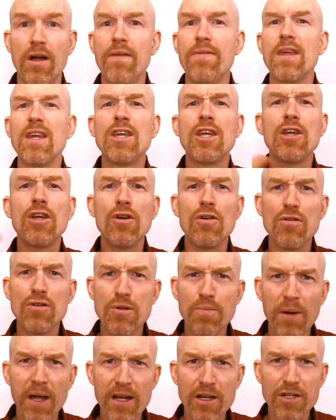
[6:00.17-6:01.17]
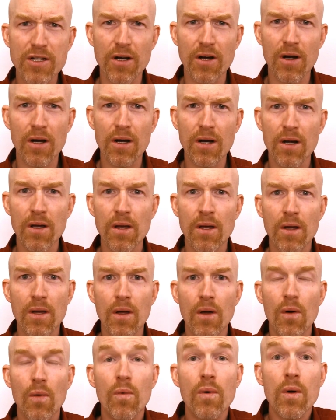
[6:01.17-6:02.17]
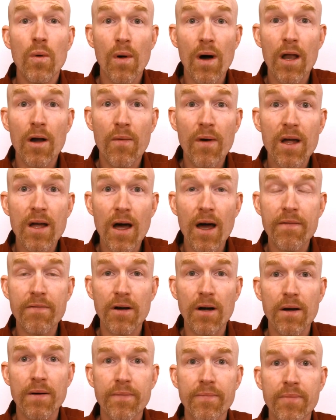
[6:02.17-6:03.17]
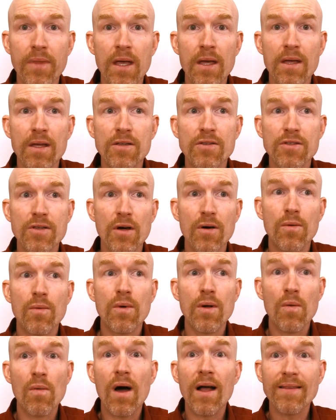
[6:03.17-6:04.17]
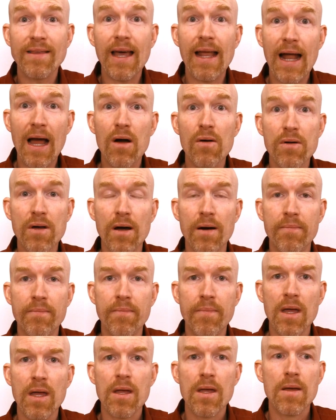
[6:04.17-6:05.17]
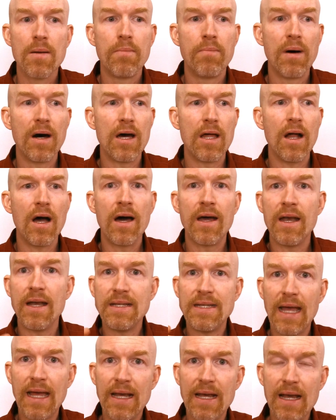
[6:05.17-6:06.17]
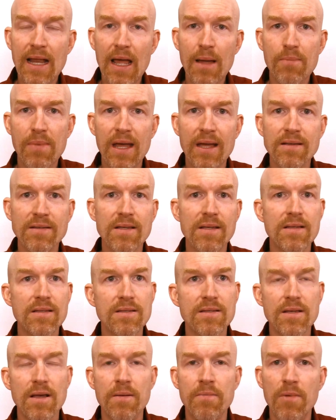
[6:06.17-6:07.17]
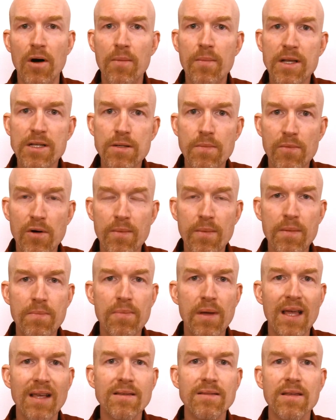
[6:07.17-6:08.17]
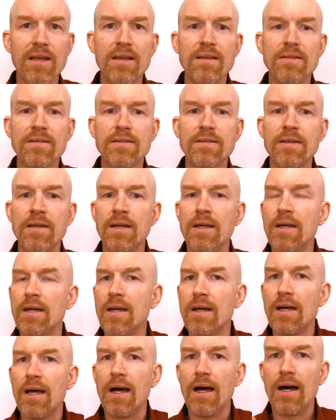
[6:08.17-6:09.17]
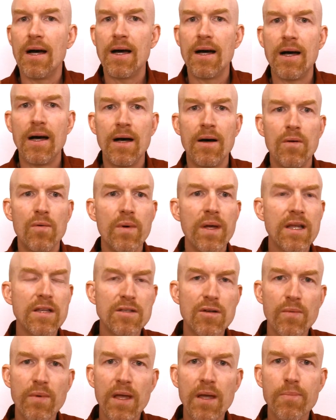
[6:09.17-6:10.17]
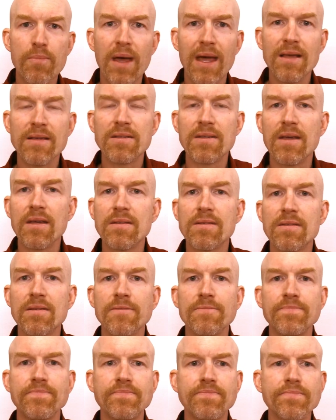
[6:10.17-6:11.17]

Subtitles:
in the huge picture. We want to recover. So we want that outcome. But on a day-to-day basis, a moment-to-moment basis, a week-to-week basis,